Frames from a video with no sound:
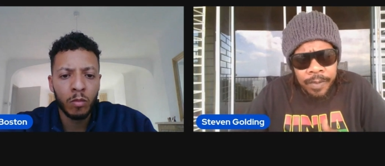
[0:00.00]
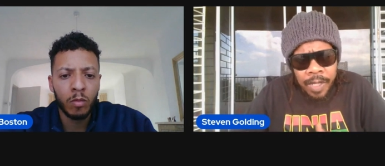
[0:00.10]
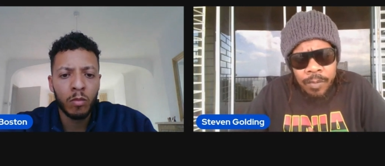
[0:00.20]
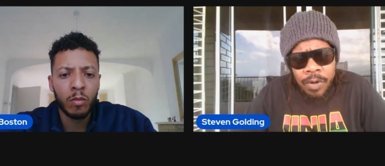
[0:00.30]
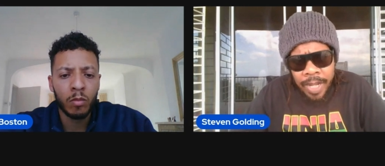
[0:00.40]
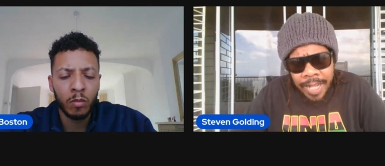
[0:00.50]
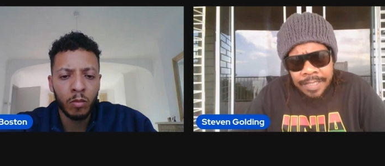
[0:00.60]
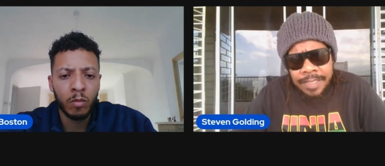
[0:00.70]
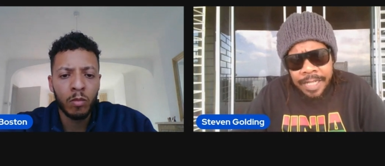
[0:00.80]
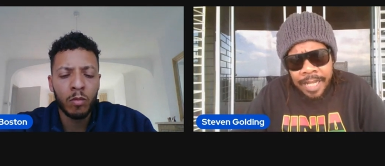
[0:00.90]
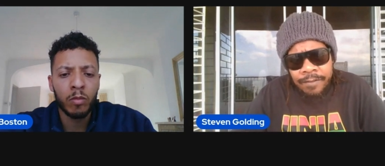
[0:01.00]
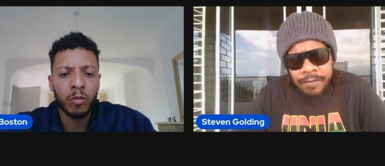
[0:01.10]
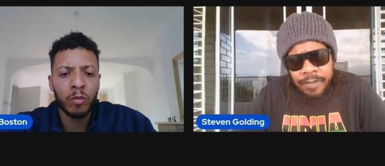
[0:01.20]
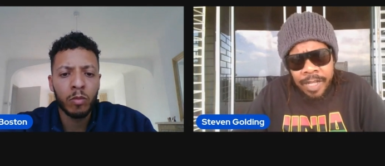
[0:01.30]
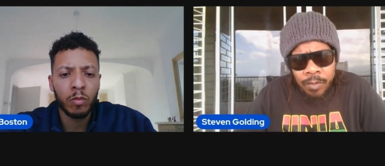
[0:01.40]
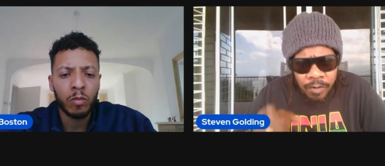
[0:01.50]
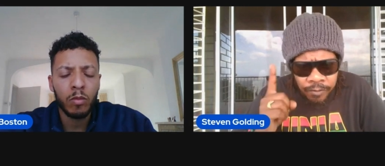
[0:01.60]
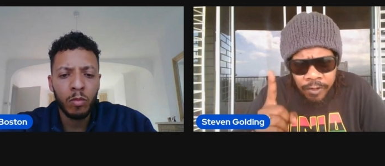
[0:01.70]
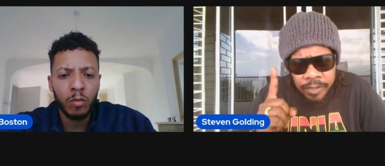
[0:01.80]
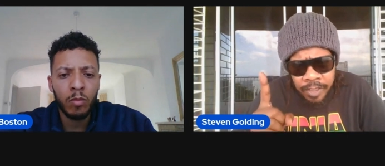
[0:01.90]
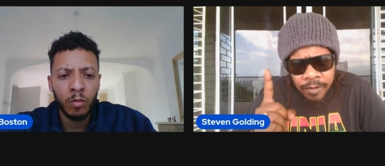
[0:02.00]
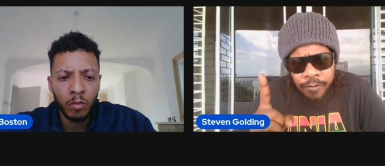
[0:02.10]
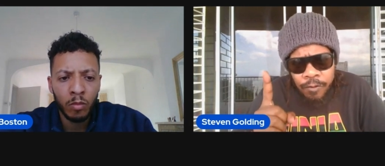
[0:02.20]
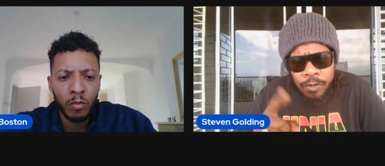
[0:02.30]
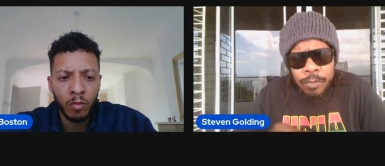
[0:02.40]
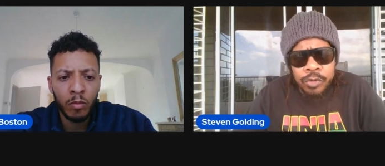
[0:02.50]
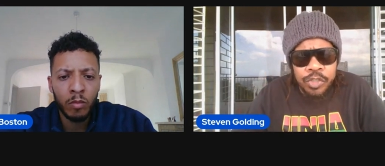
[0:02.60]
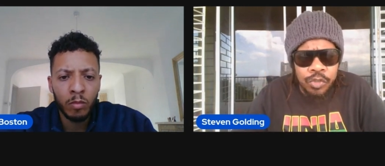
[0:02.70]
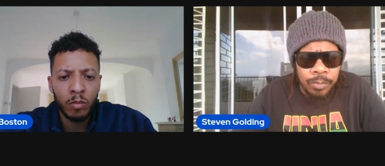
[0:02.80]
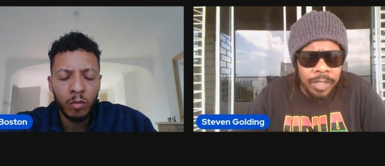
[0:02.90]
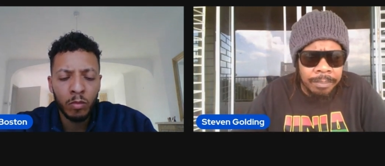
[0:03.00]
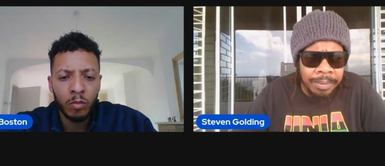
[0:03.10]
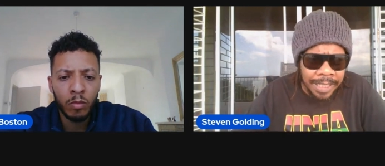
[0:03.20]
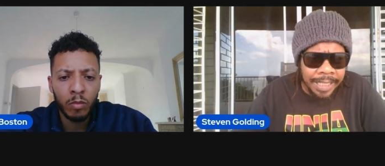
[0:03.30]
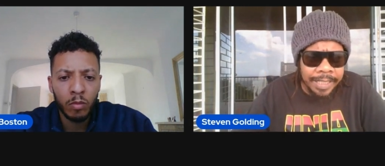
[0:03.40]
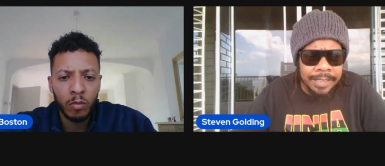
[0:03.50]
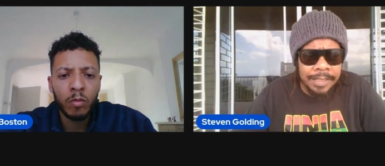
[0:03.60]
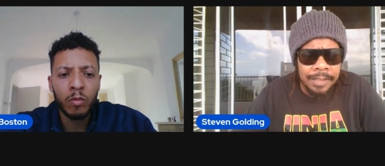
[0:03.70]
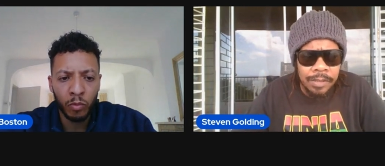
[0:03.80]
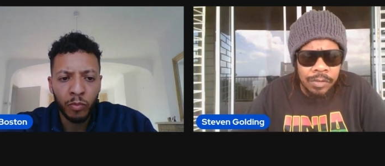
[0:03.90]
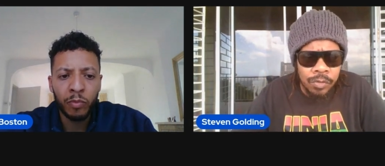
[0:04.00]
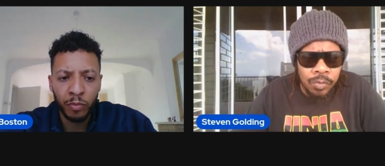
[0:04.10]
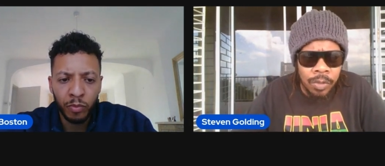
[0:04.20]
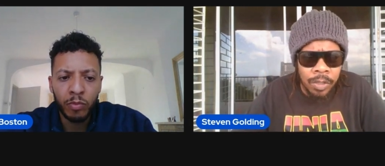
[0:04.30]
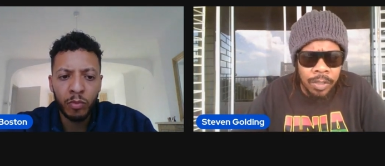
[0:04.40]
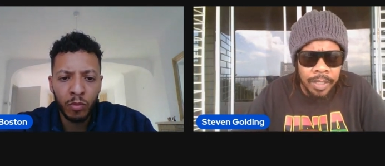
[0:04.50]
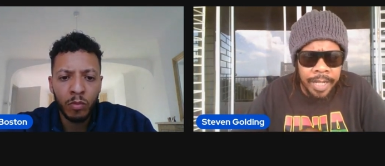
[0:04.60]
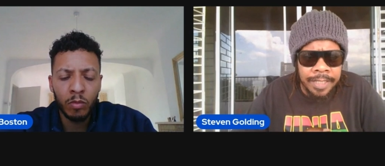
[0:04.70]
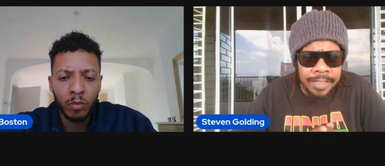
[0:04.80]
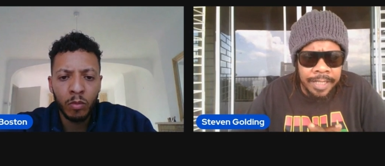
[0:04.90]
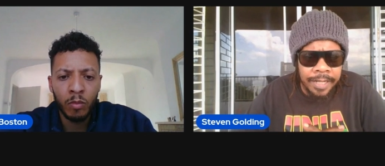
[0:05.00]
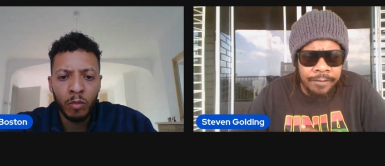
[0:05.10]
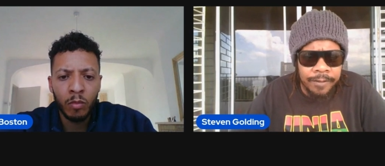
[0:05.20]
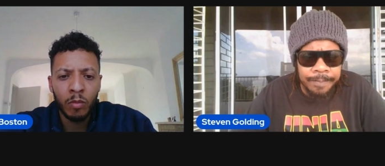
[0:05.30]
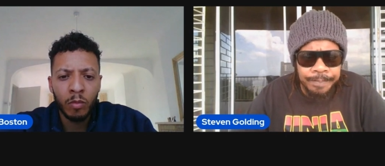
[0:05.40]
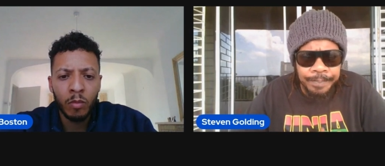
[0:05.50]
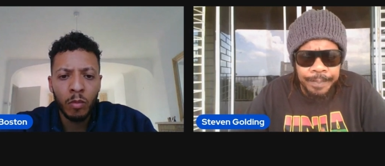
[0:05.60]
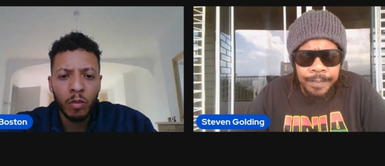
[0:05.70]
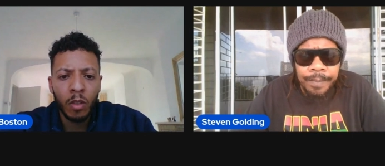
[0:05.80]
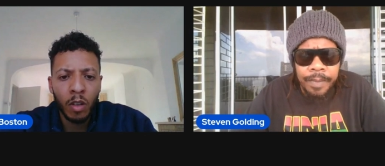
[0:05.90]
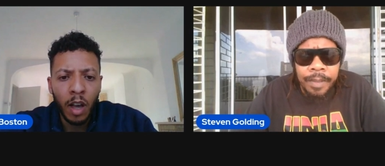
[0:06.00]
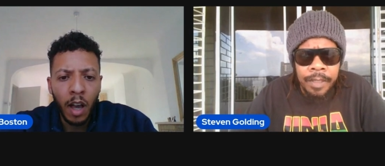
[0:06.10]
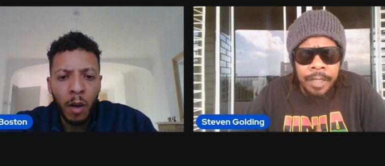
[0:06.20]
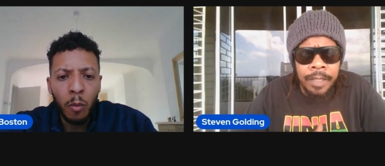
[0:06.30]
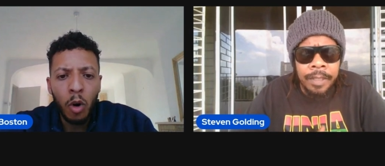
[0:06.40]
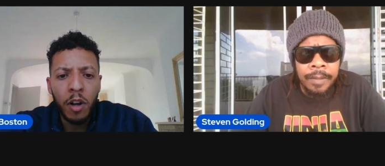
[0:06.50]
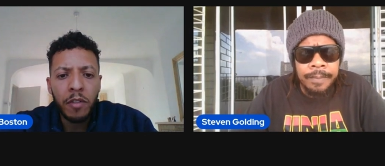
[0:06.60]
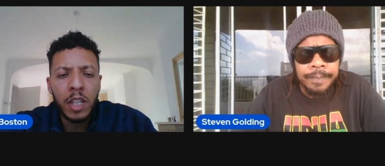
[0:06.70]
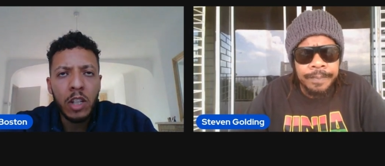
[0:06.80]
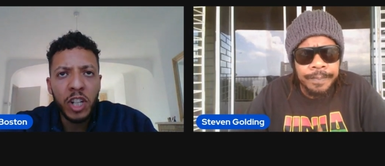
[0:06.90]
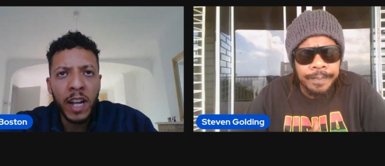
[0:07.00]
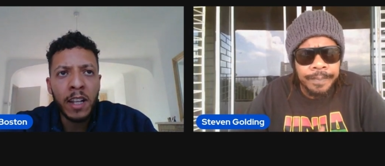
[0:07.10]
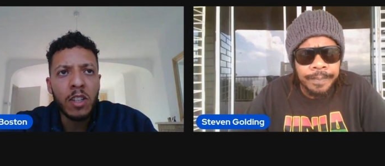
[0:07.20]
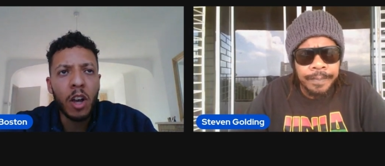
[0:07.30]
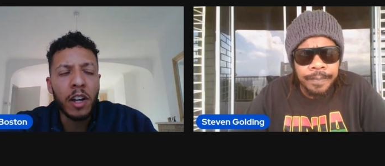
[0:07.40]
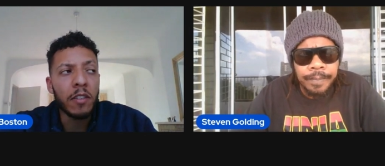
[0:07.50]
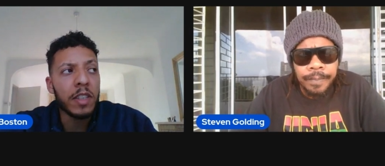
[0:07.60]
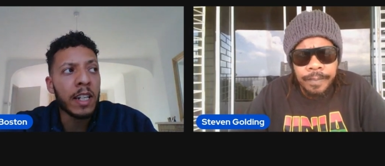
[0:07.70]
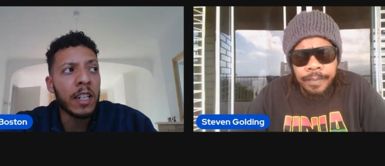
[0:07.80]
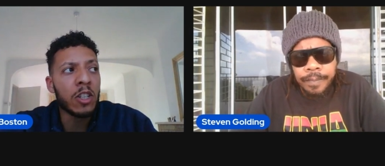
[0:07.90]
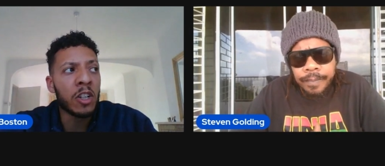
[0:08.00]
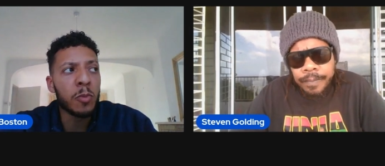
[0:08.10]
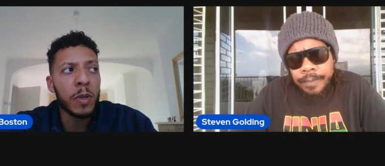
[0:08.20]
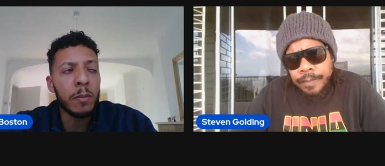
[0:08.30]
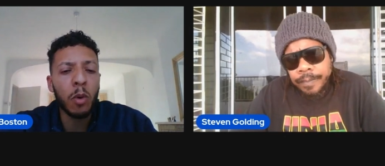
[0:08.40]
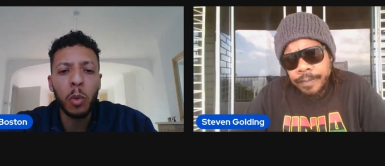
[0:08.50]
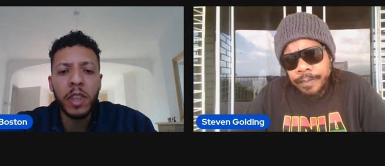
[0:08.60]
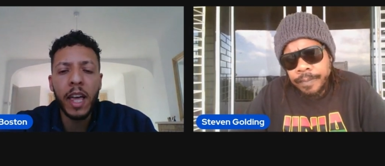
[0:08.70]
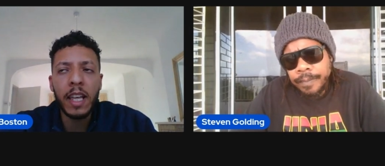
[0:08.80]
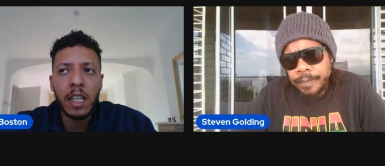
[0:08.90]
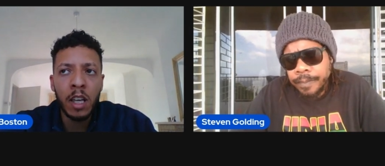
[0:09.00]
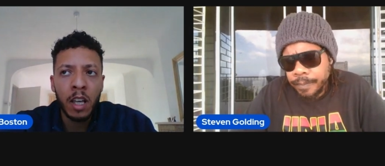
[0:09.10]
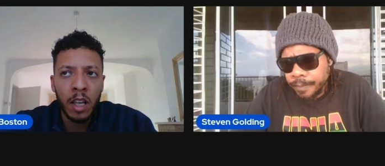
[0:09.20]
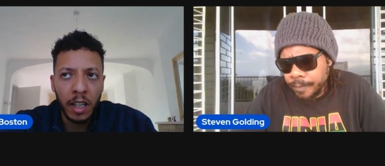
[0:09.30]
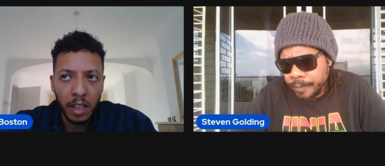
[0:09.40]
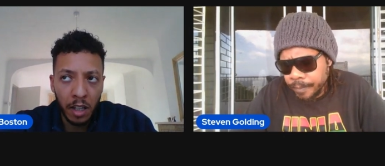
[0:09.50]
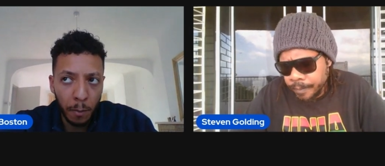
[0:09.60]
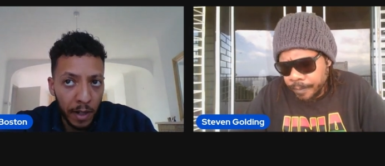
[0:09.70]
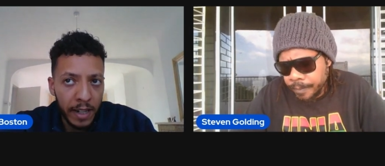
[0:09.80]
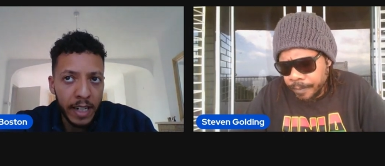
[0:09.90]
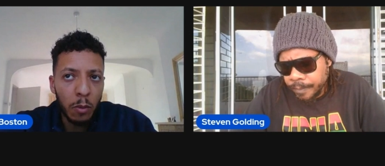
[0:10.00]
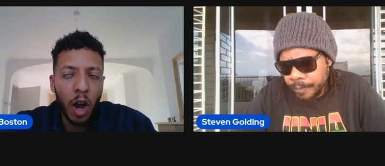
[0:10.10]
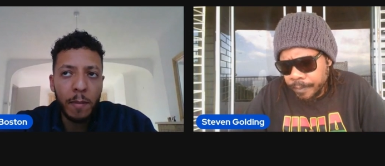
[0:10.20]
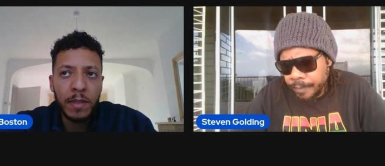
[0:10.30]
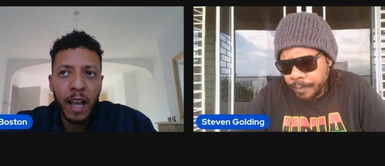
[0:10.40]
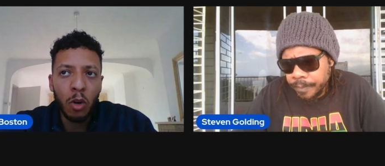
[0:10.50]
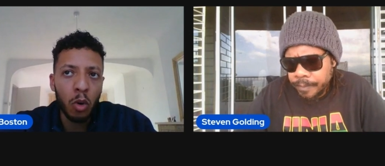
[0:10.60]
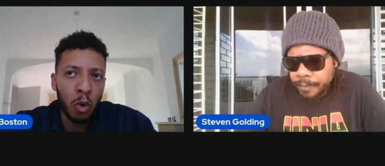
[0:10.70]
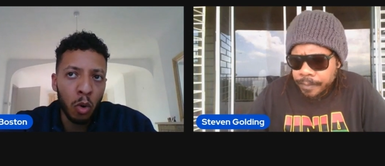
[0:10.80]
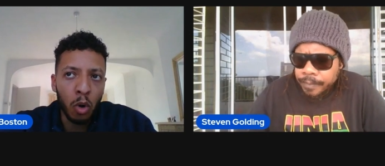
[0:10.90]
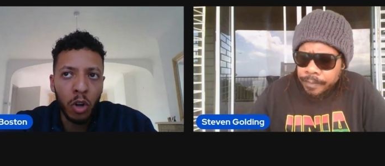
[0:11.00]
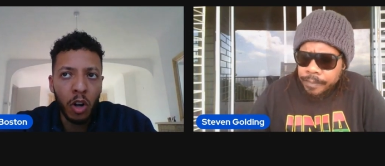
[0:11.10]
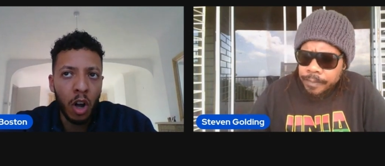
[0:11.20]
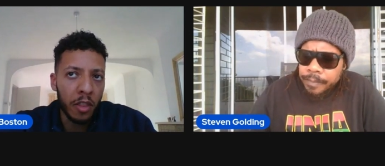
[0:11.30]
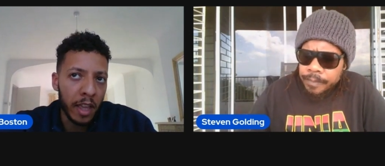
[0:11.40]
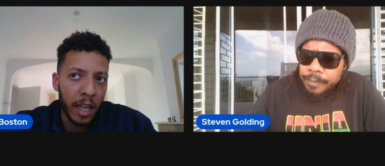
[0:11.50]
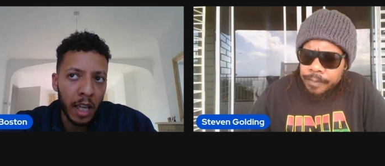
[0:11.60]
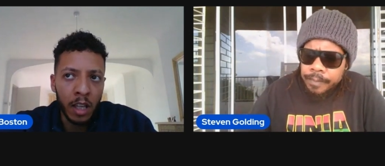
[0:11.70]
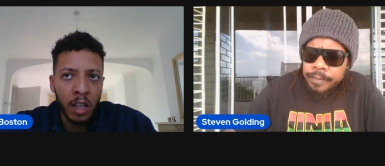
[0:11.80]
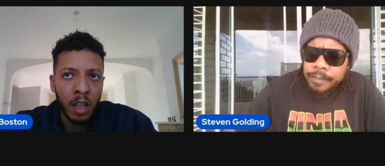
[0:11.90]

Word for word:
Speaker 1: they were enslaved. They were first and foremost human beings who were enslaved.
Speaker 2: And what of the genocide of the indigenous people? Were they completely wiped out, or are there